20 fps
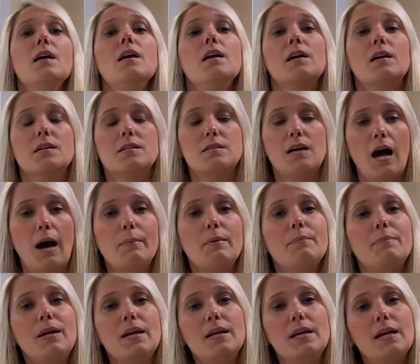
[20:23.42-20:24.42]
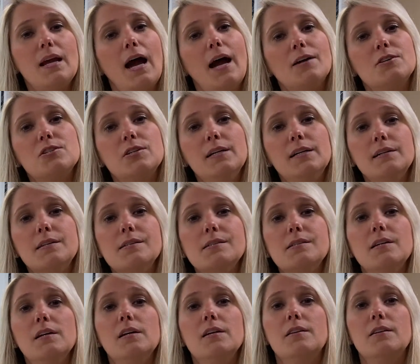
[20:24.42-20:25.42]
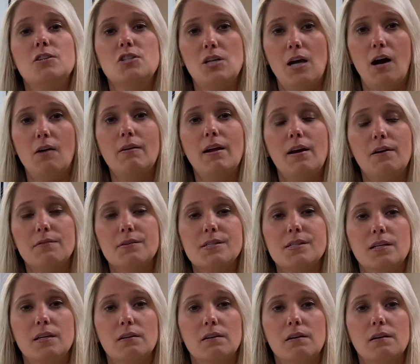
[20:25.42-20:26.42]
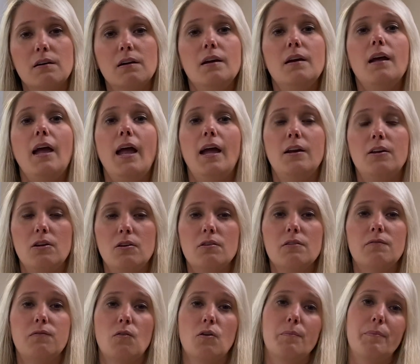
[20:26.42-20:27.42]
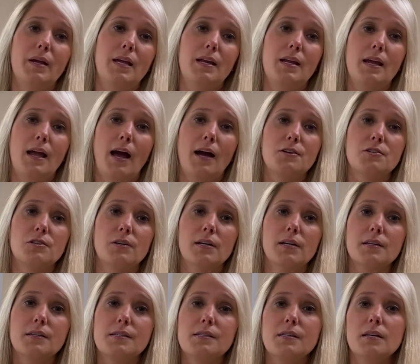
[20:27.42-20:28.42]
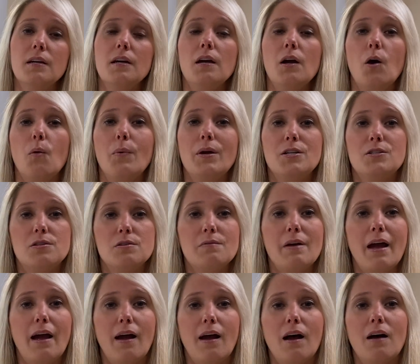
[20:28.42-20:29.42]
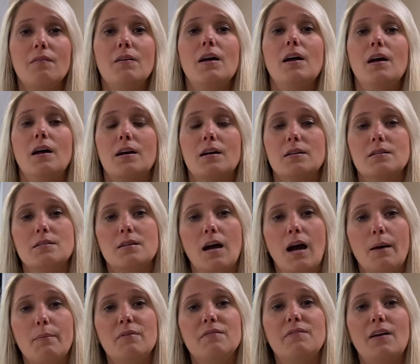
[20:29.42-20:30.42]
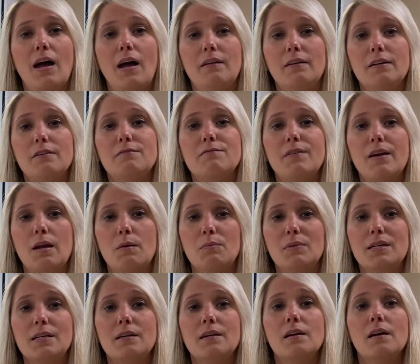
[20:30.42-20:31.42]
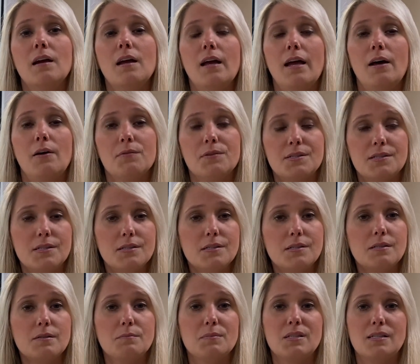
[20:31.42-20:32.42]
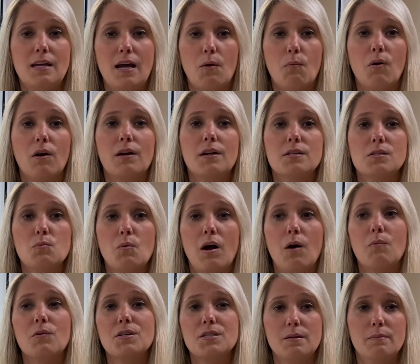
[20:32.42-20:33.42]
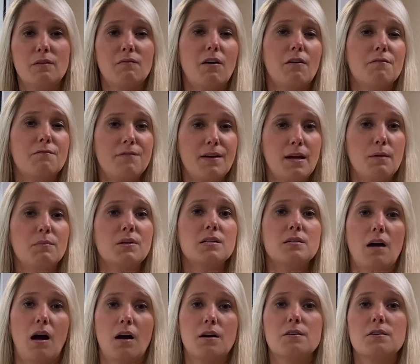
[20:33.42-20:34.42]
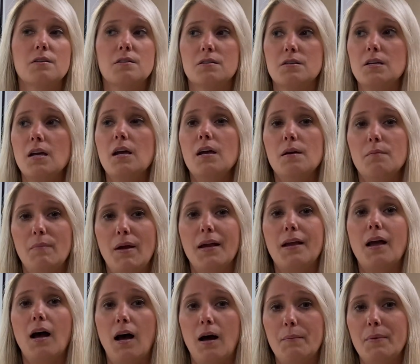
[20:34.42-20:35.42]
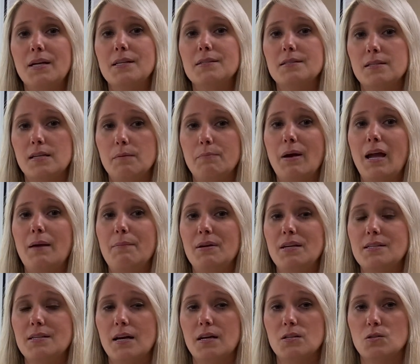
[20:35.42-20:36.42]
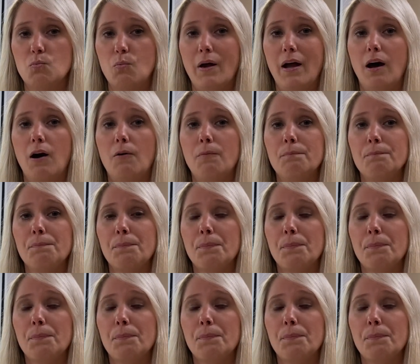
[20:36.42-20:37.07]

Catawba Pediatrics, the Child Health Center, and Unifor Pediatrics. We do have a Catawba Valley Family Health Systems Network as well, where some of our family doctors may come and see babies as well.